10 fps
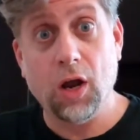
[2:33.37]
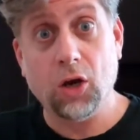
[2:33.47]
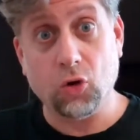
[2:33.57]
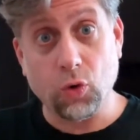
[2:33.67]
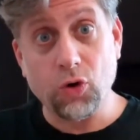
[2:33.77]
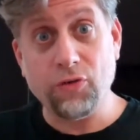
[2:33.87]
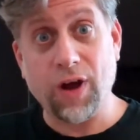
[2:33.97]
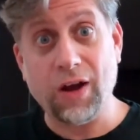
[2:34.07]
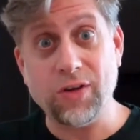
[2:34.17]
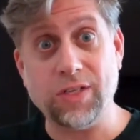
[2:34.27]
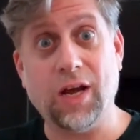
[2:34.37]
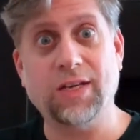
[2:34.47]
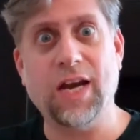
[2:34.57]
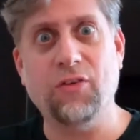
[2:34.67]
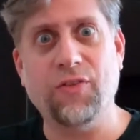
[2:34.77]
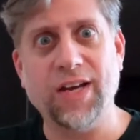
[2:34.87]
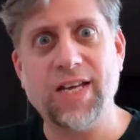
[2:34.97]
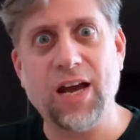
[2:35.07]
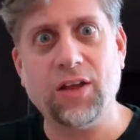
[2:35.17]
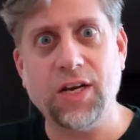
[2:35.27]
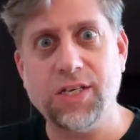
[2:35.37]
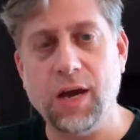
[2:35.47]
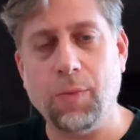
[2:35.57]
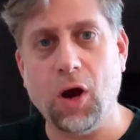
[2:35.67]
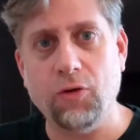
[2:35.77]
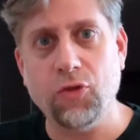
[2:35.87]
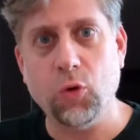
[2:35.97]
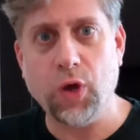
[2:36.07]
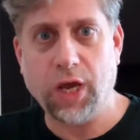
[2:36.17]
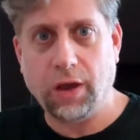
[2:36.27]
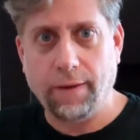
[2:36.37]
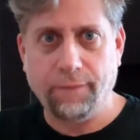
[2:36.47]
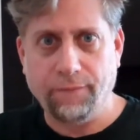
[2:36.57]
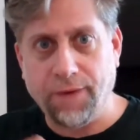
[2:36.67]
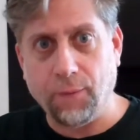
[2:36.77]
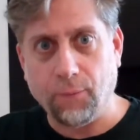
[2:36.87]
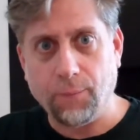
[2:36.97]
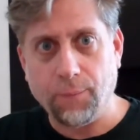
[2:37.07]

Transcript: coronavirus lockdown vitality tip of the week. Zew.